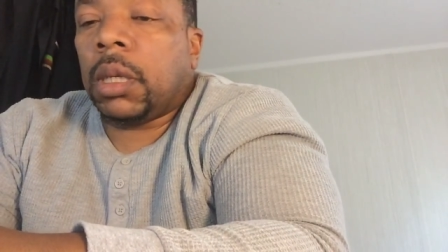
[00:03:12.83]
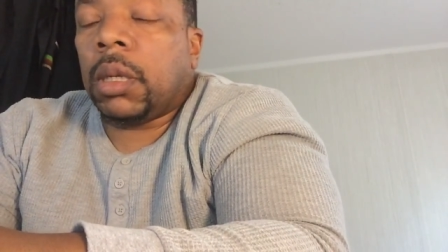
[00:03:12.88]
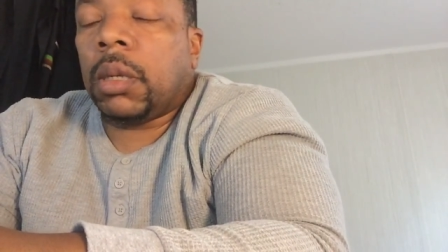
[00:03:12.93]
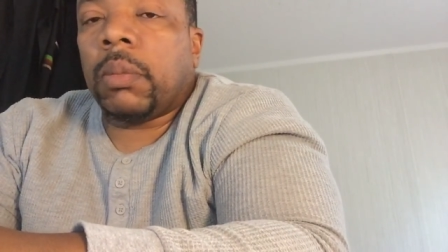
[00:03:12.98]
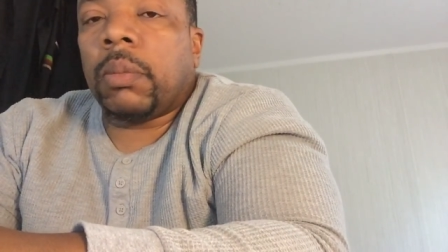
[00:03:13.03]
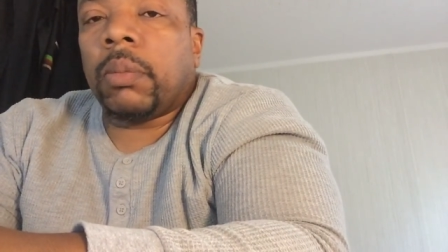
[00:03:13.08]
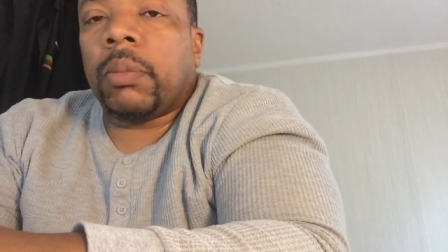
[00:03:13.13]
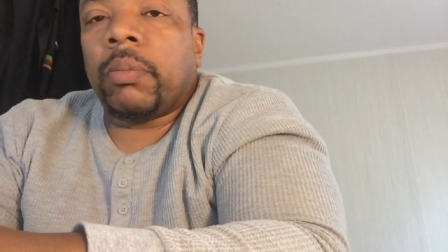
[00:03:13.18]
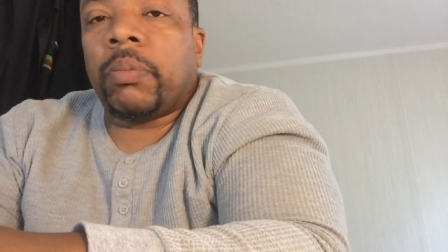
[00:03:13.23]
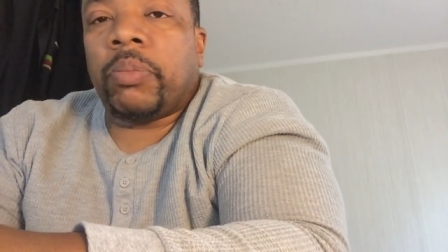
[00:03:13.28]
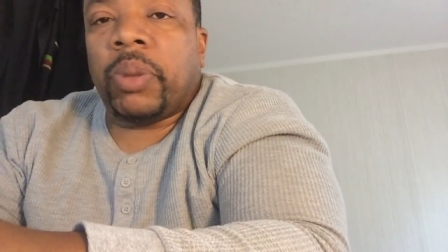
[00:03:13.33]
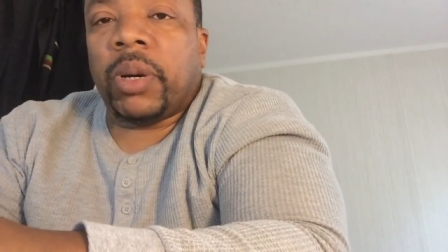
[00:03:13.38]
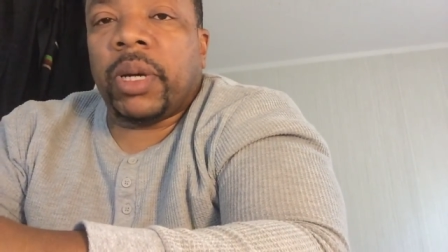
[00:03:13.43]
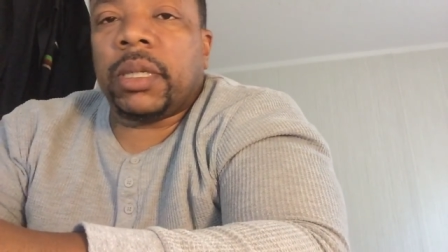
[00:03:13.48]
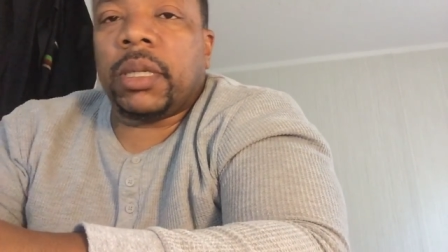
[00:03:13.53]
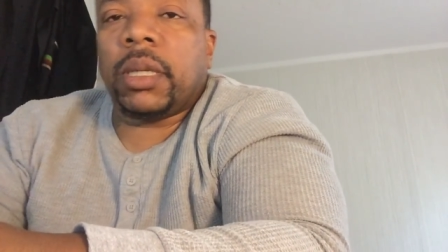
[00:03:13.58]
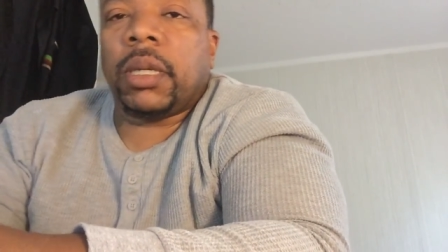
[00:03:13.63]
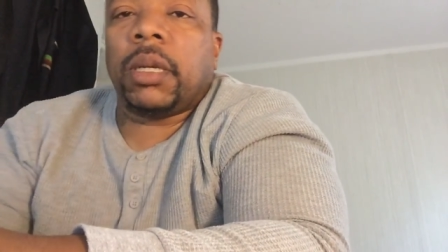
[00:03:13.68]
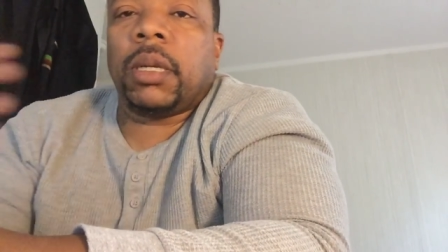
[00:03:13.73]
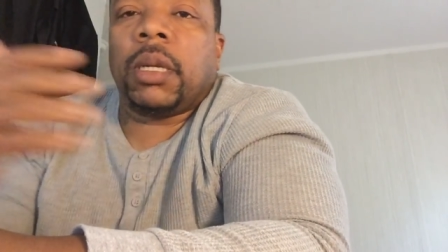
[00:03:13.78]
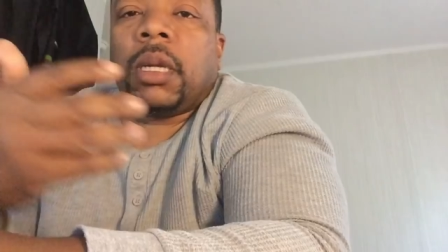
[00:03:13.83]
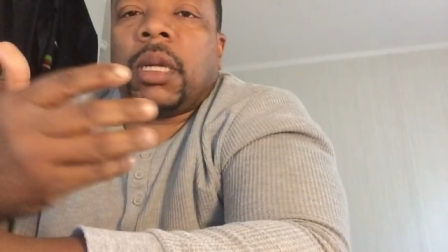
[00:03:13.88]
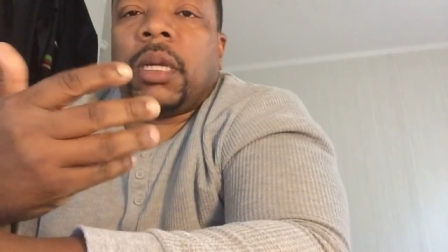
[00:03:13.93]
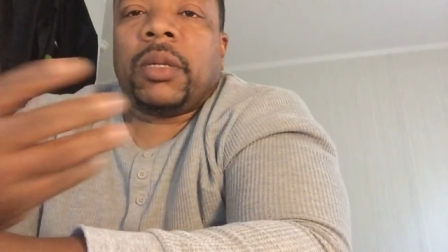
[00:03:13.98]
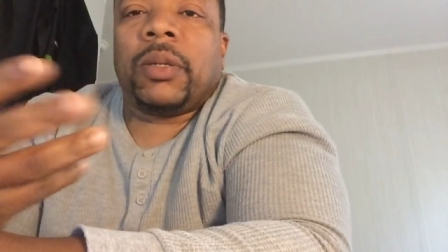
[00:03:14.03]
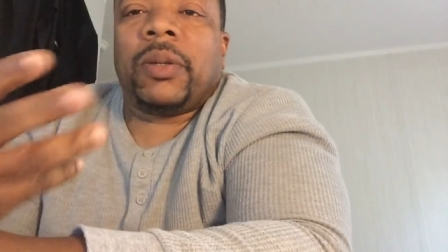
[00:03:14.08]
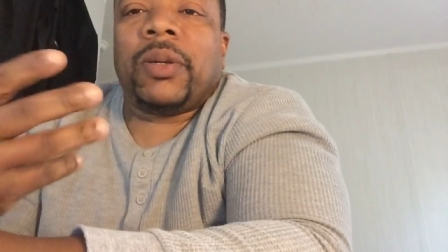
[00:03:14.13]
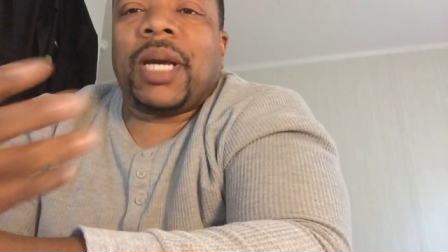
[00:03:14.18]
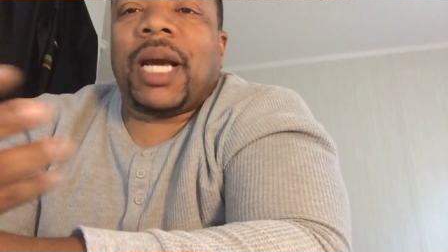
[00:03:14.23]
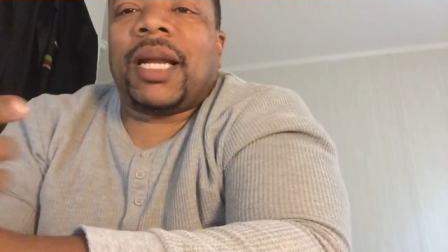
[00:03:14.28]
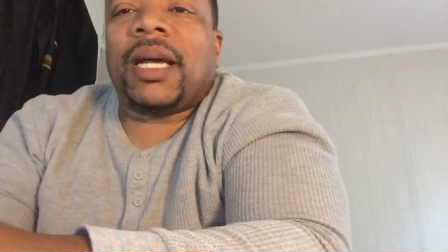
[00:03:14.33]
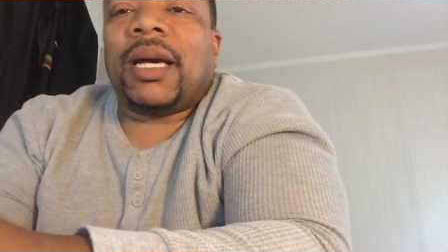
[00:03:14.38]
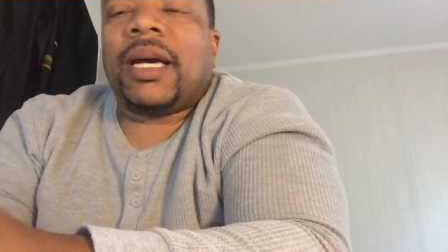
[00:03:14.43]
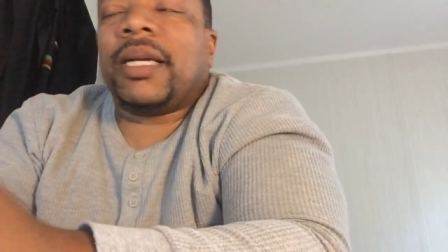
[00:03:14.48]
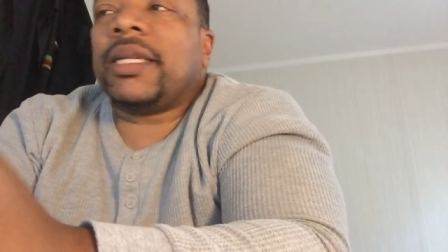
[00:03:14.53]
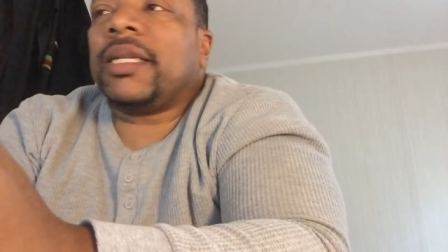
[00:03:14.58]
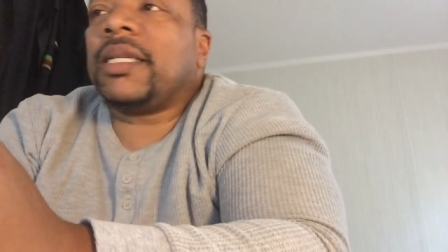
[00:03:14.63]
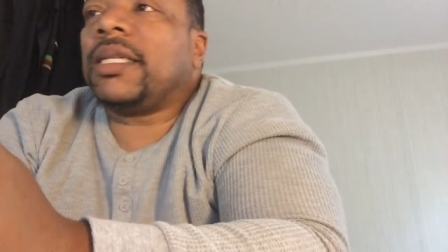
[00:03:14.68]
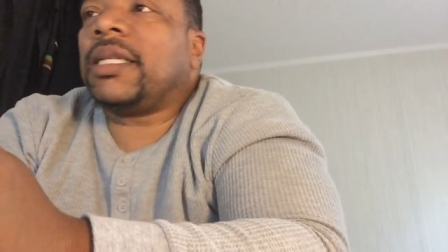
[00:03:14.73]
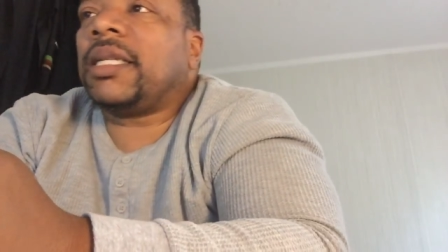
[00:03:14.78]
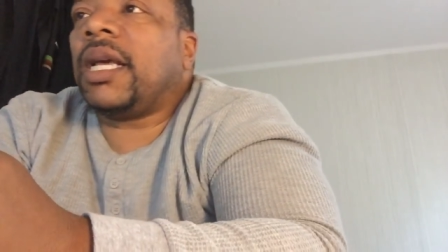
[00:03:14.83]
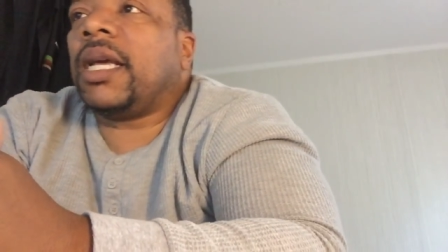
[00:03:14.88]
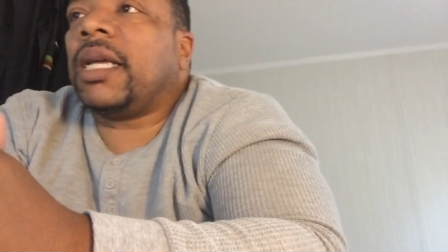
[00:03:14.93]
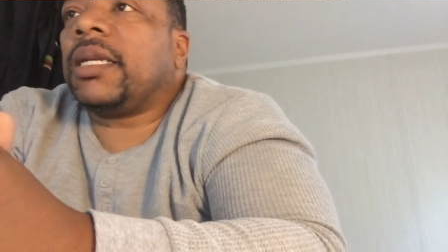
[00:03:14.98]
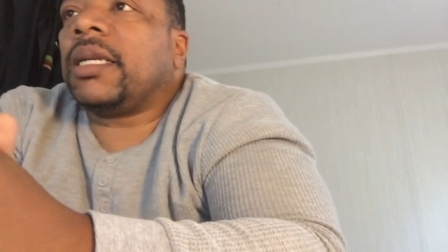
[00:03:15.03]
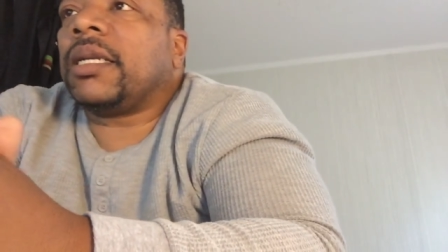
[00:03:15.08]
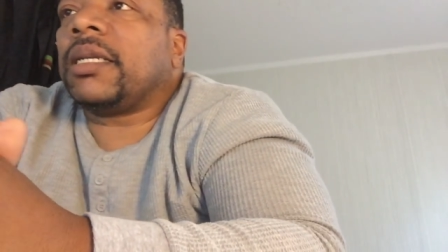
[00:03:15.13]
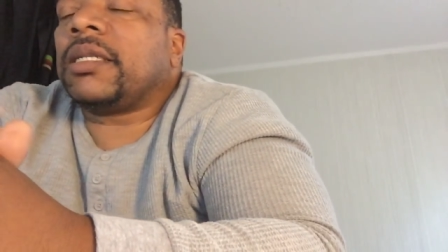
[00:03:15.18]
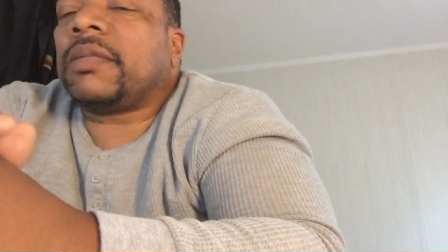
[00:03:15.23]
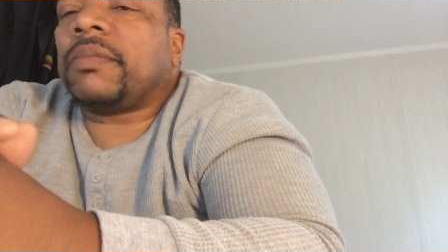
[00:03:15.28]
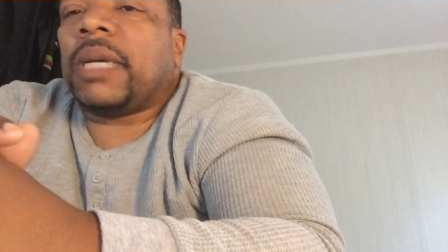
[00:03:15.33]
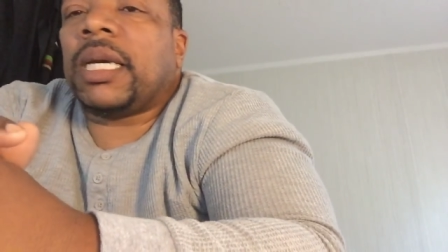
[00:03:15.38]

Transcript: But you got to understand this, man.